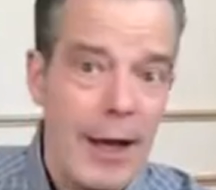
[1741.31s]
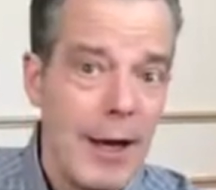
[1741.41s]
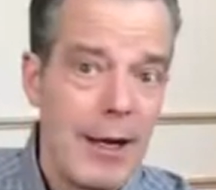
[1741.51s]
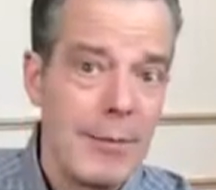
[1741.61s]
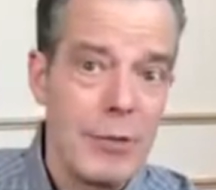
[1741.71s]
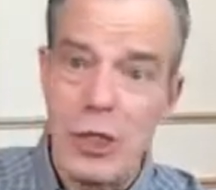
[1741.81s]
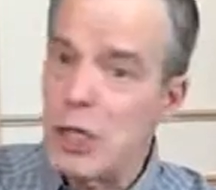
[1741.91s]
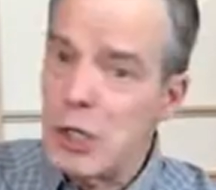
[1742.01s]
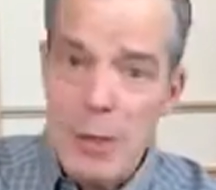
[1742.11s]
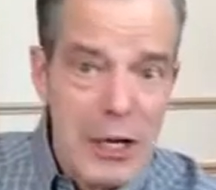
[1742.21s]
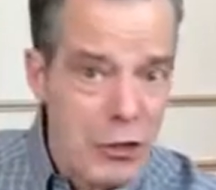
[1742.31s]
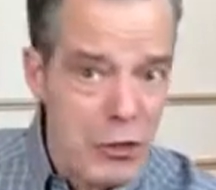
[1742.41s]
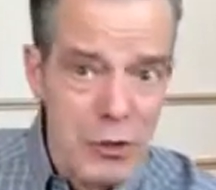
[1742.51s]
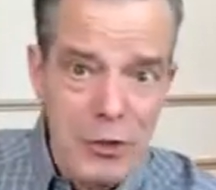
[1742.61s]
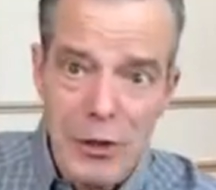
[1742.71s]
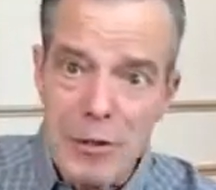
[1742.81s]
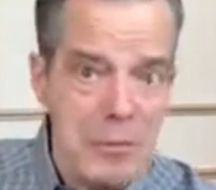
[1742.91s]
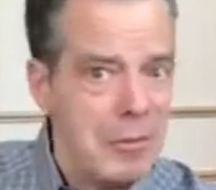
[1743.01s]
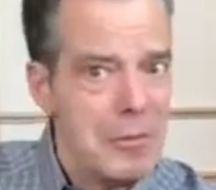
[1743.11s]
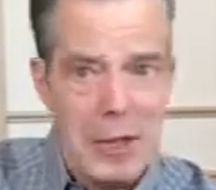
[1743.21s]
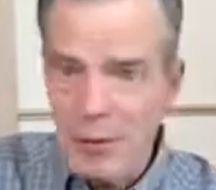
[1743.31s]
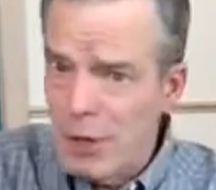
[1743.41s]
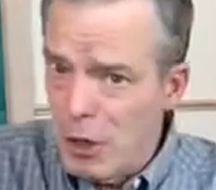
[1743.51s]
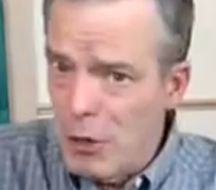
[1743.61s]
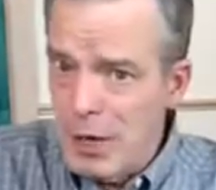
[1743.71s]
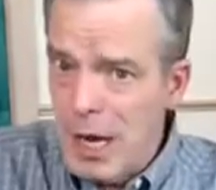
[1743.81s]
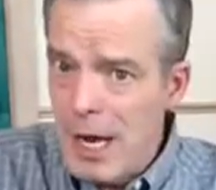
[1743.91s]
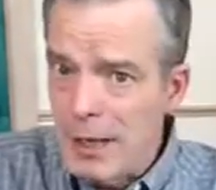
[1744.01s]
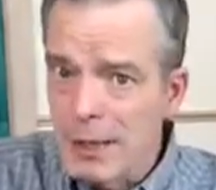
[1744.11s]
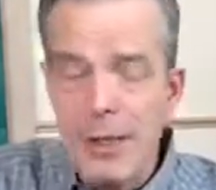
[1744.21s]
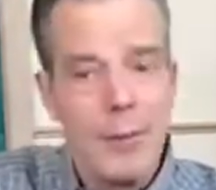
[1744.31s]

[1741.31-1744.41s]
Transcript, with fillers: um, just to make sure that everything okay.